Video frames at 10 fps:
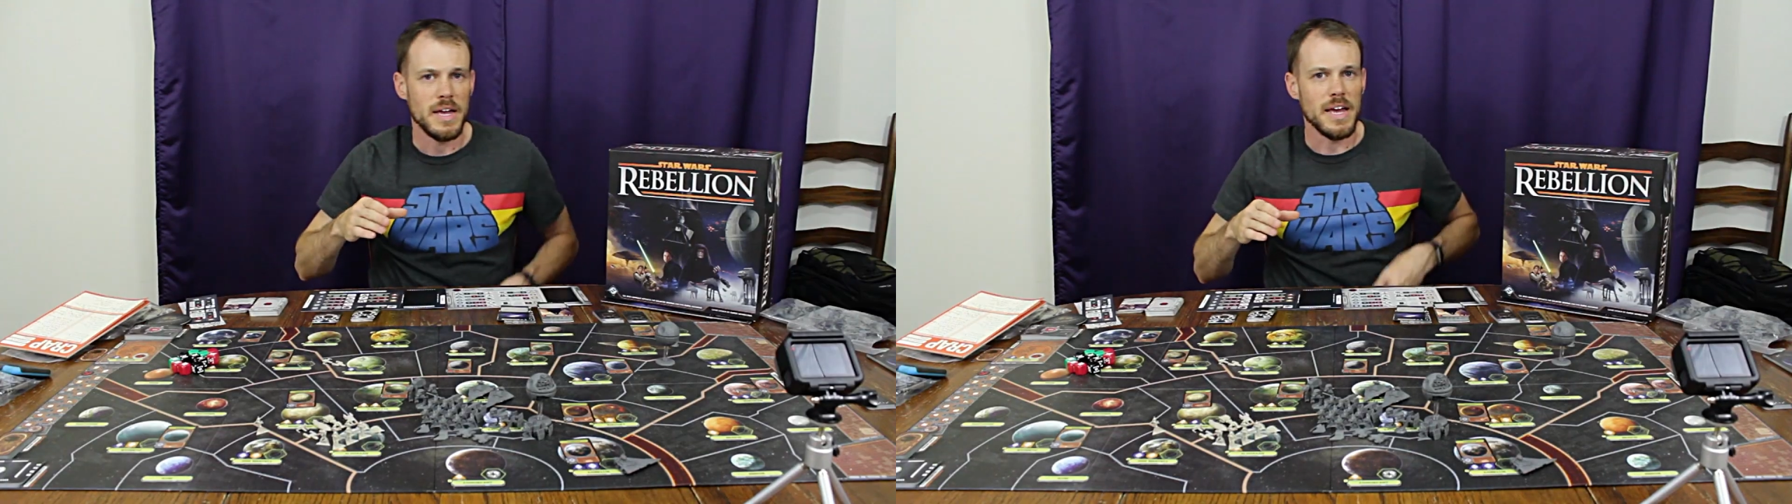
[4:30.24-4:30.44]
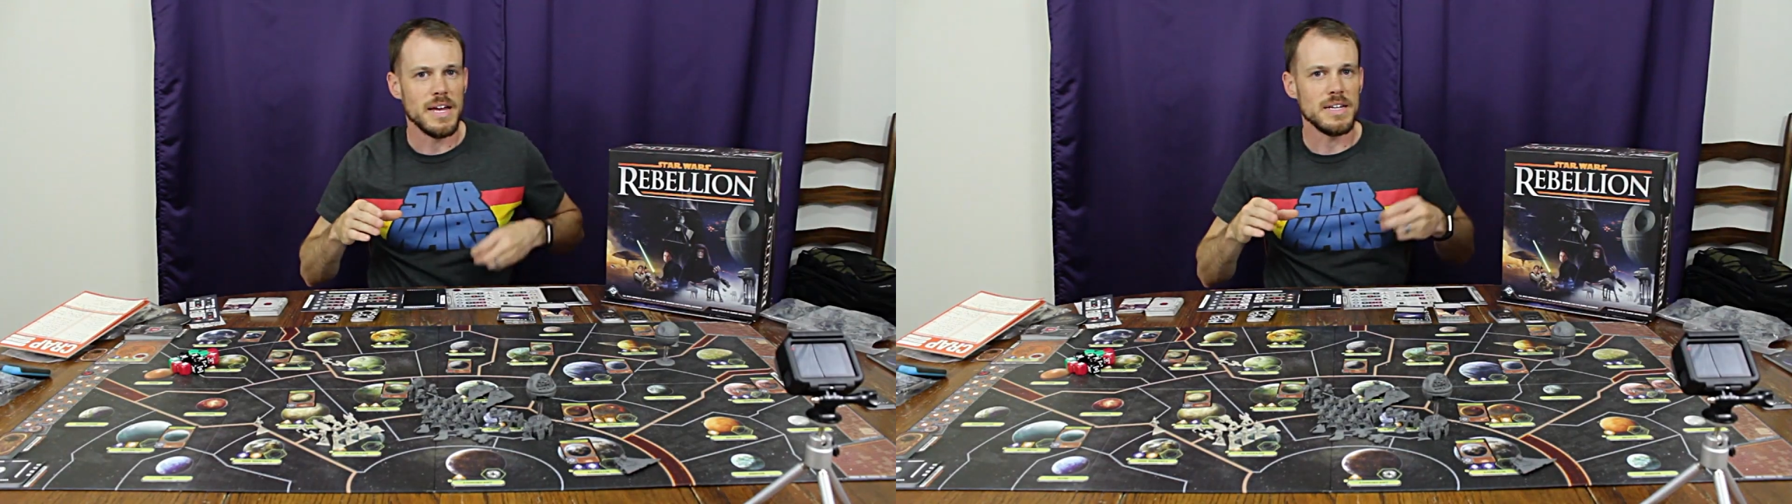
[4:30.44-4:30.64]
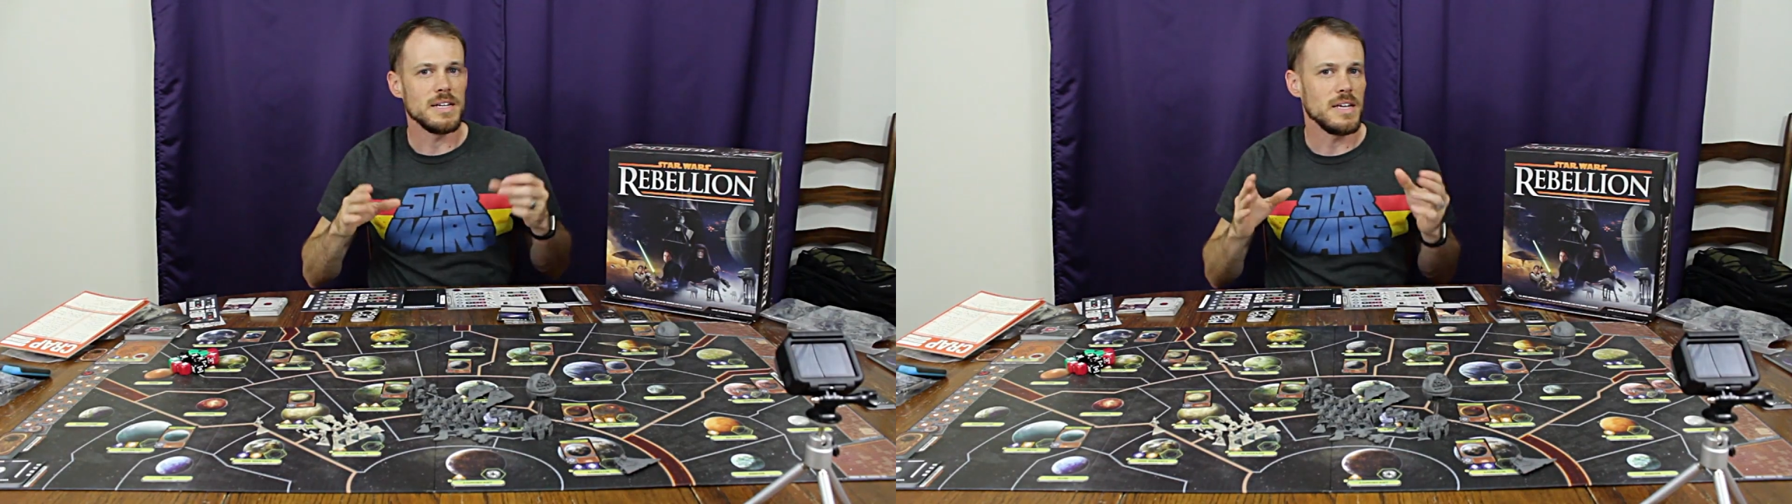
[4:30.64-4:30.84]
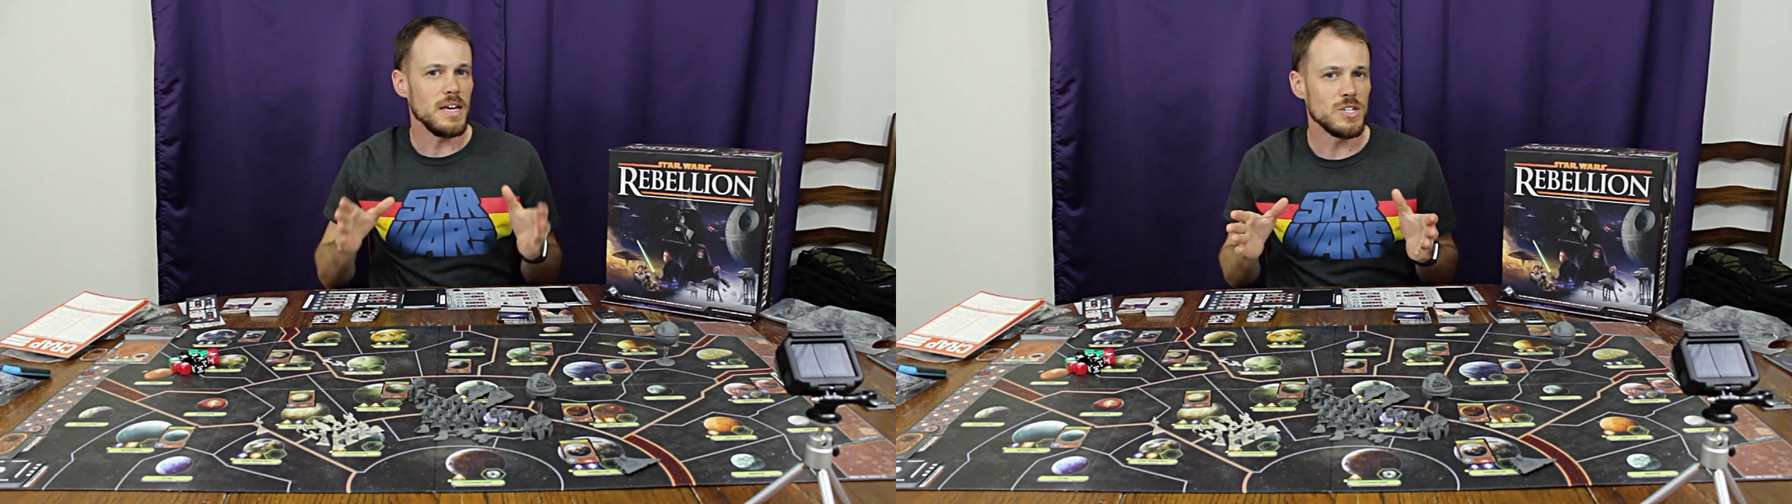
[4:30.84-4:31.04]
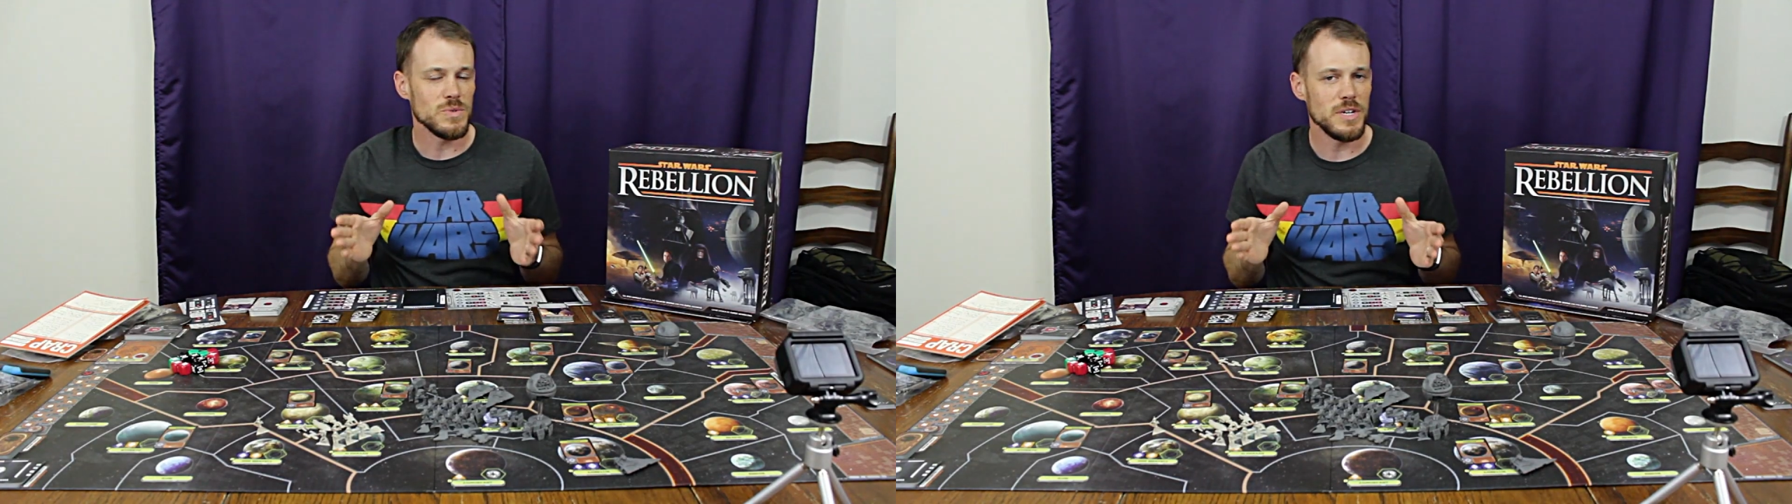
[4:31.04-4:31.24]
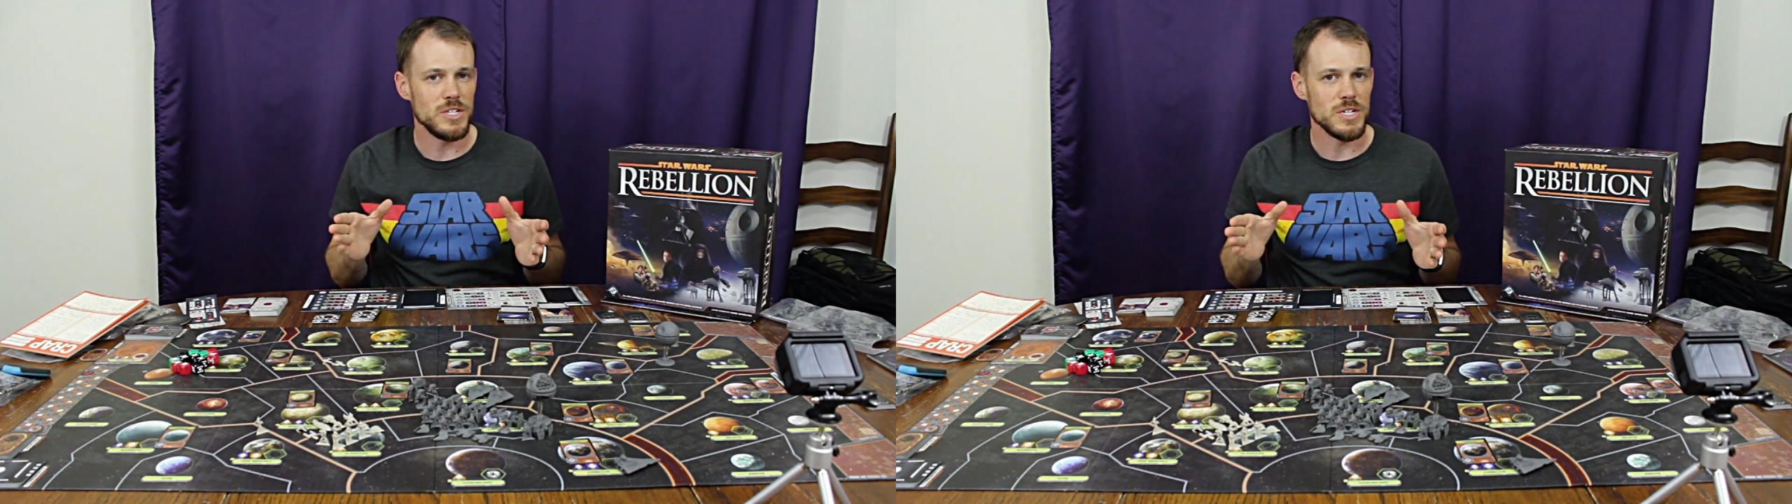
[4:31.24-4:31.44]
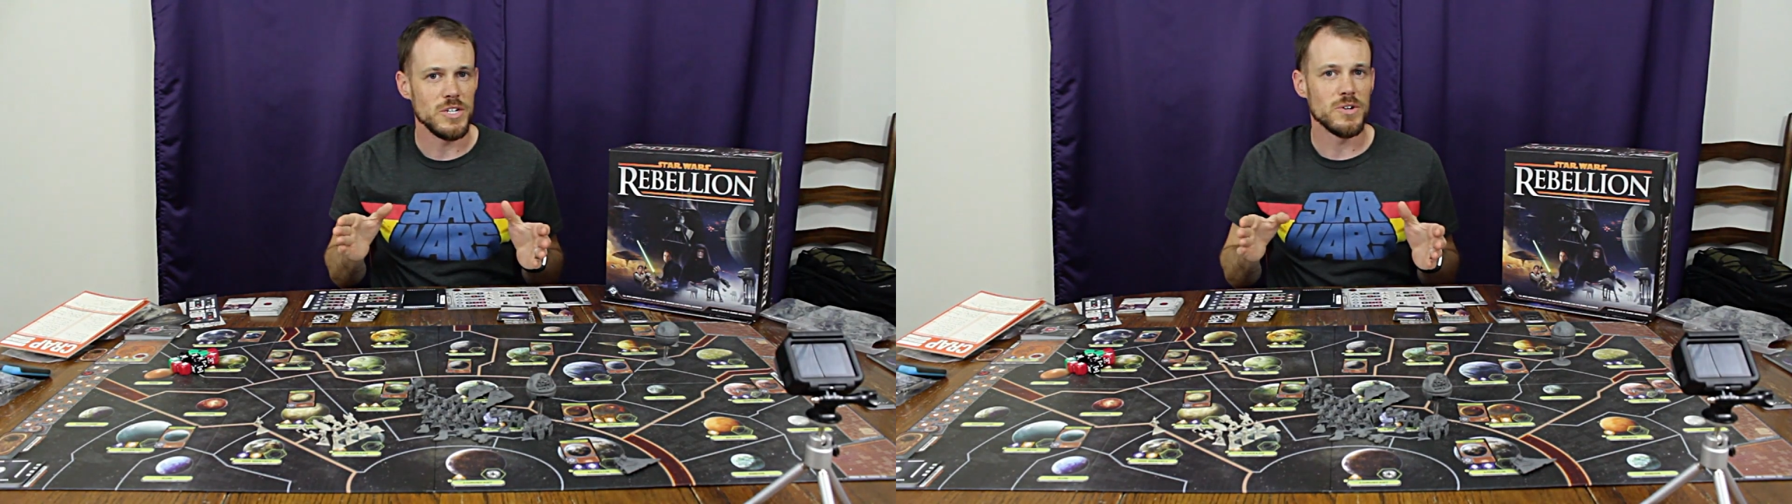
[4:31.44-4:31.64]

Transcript: And in each region,